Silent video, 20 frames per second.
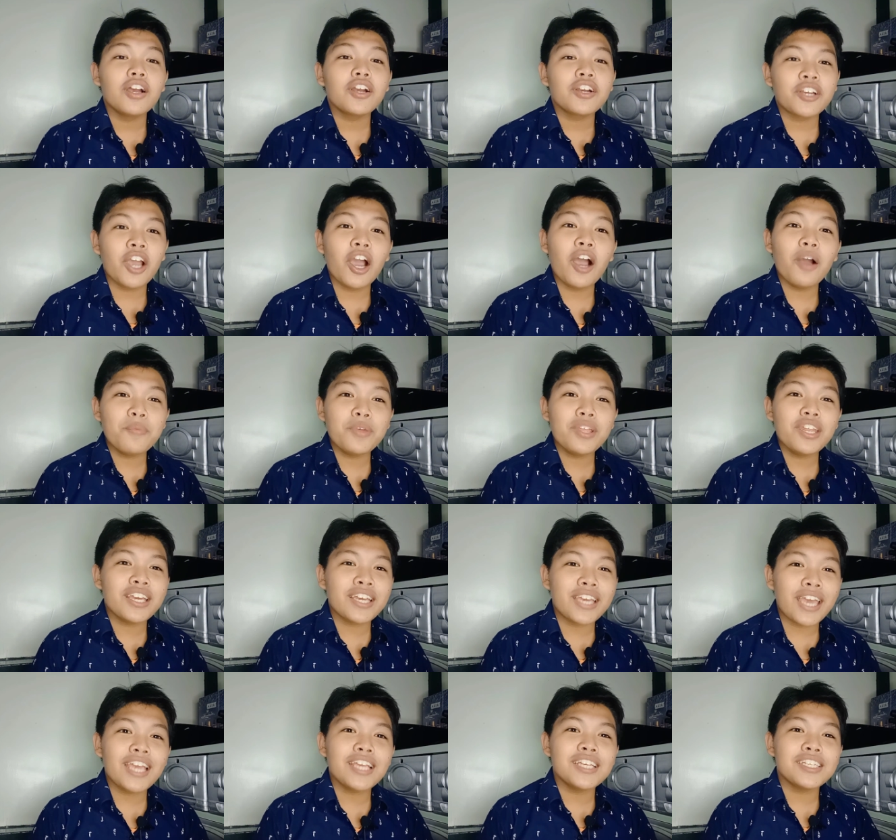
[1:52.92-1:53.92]

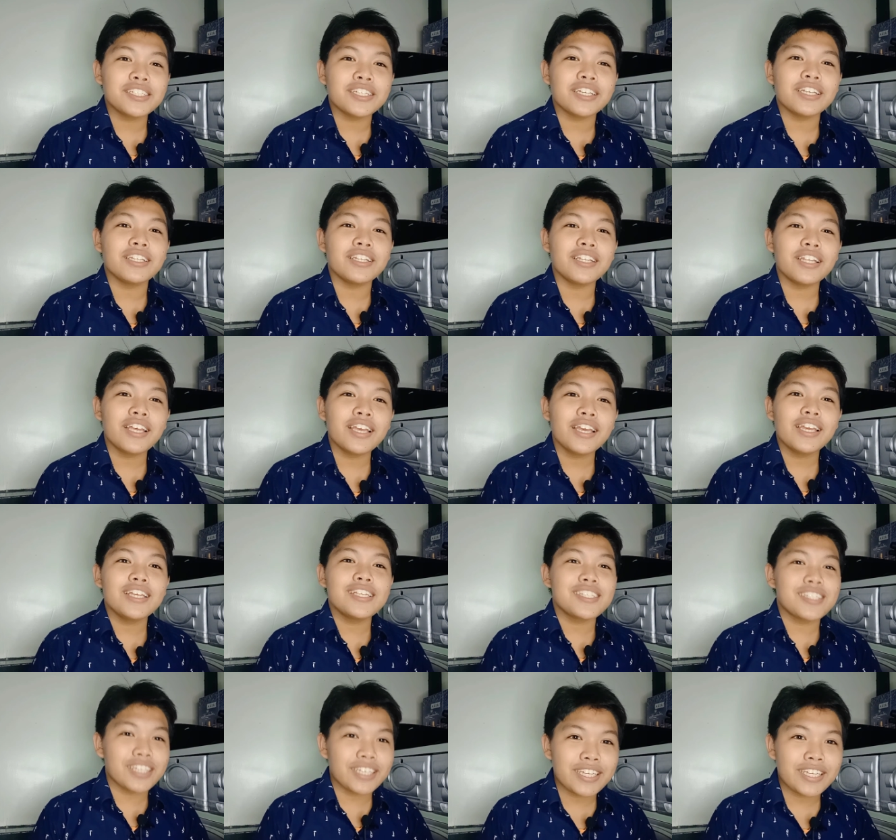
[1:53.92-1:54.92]
Communication
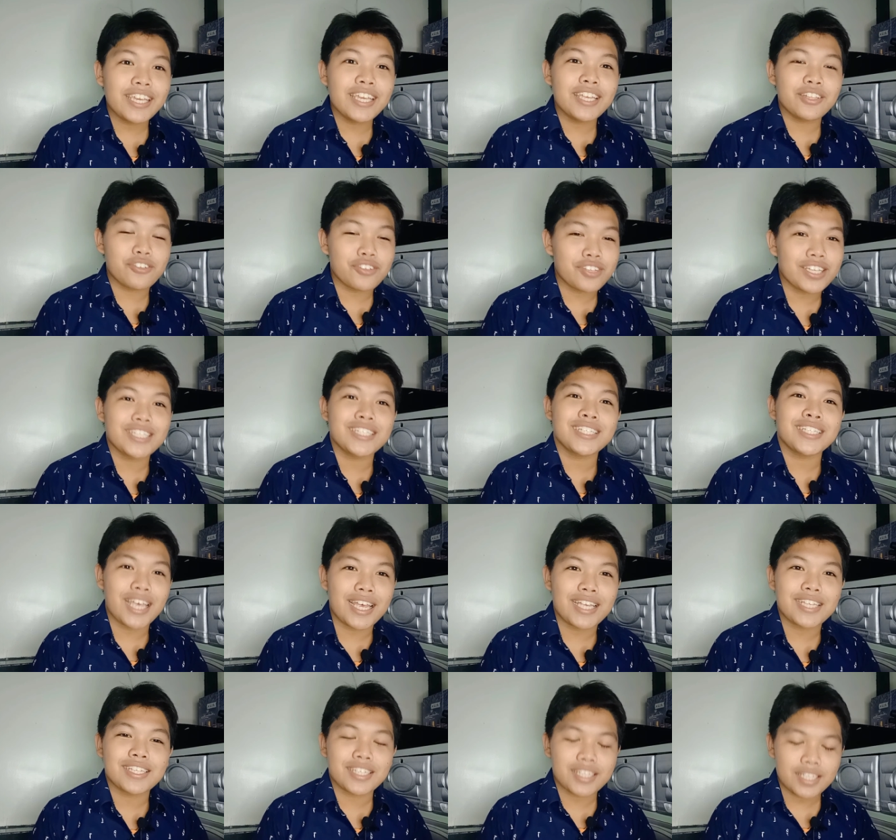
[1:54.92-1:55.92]
is the key to
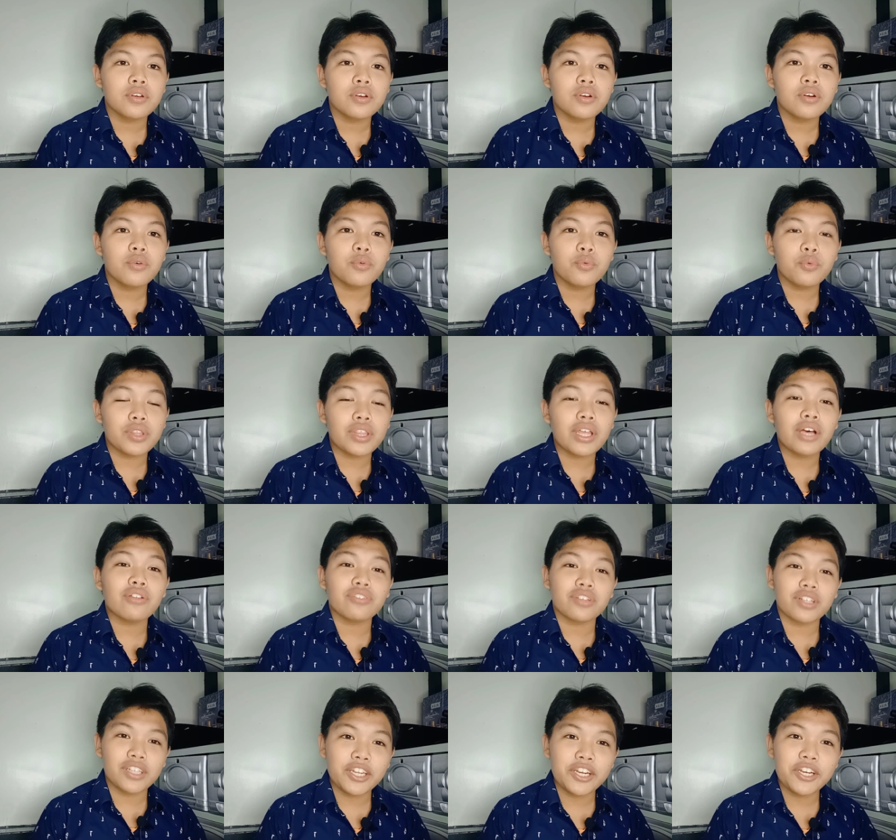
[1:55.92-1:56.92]
success. Without
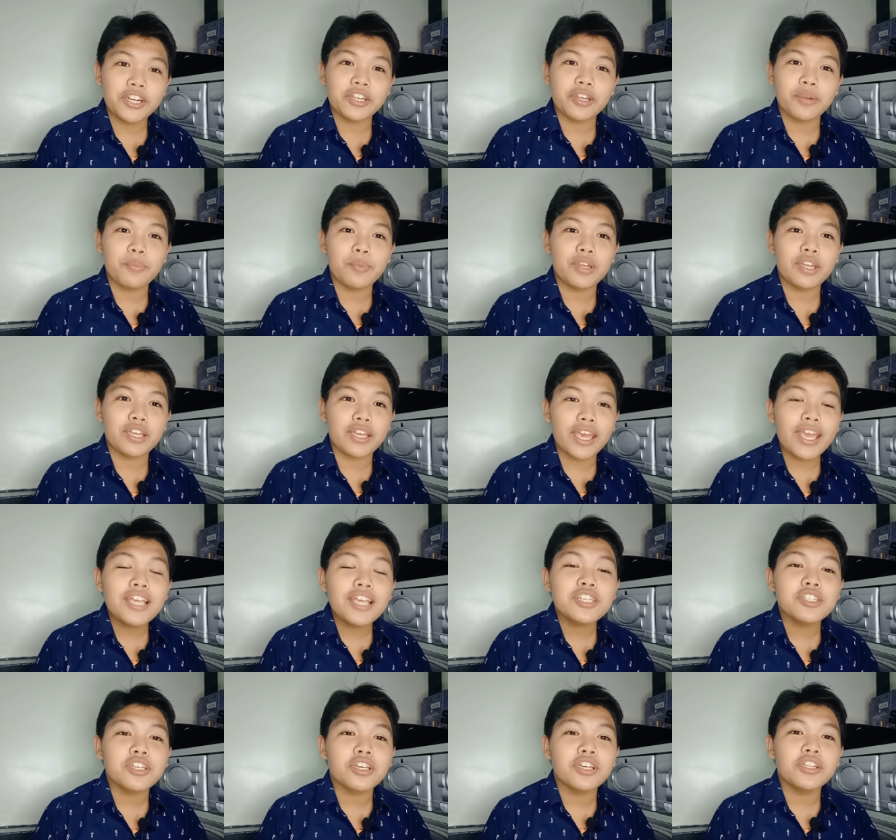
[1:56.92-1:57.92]
clear
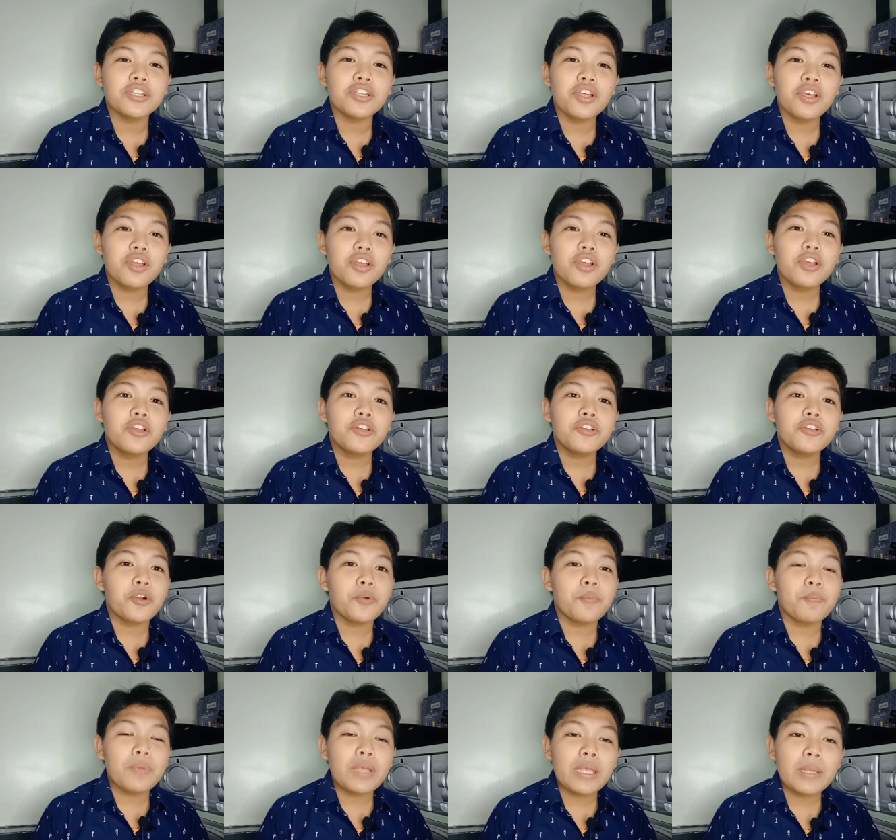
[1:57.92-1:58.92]
communication,
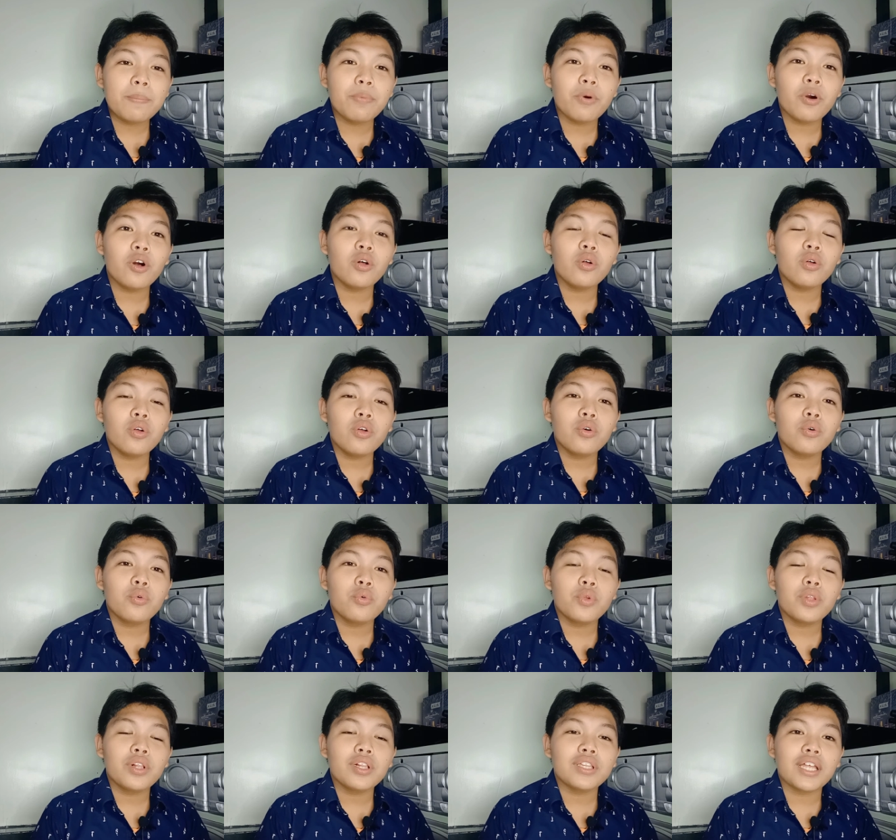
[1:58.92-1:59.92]
your people
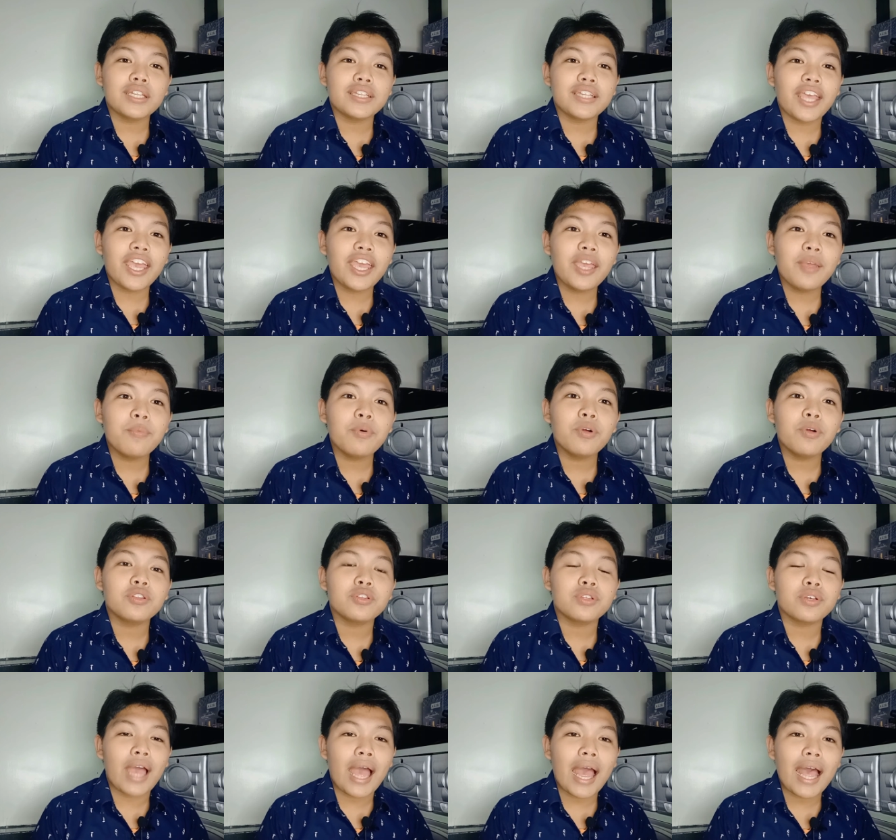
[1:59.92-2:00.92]
will not able
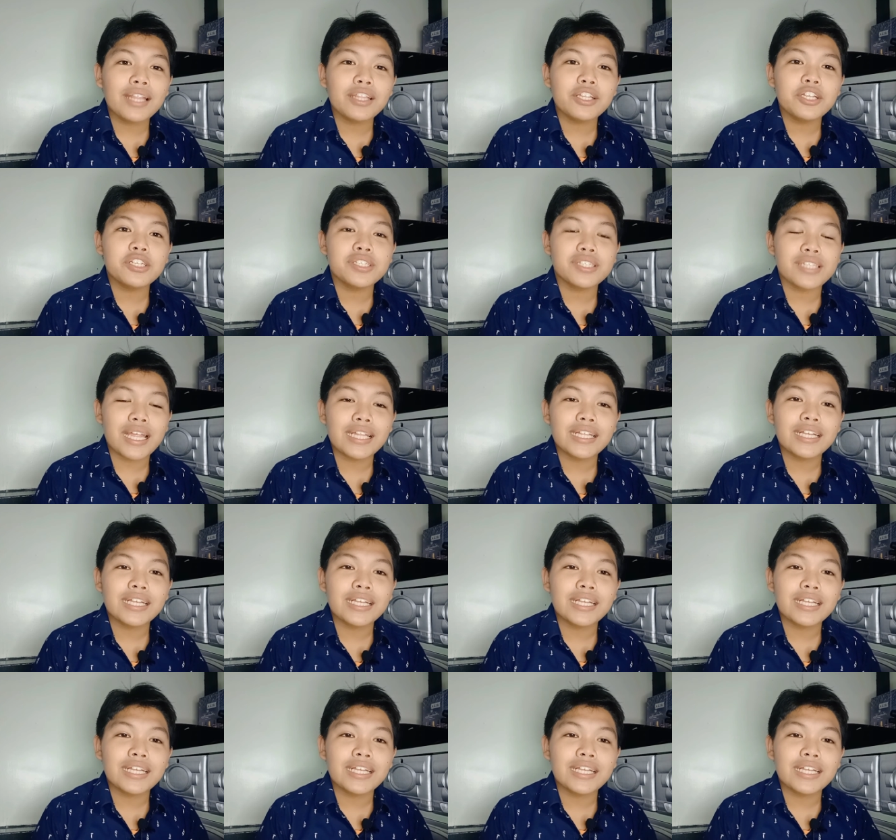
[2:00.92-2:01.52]
to understand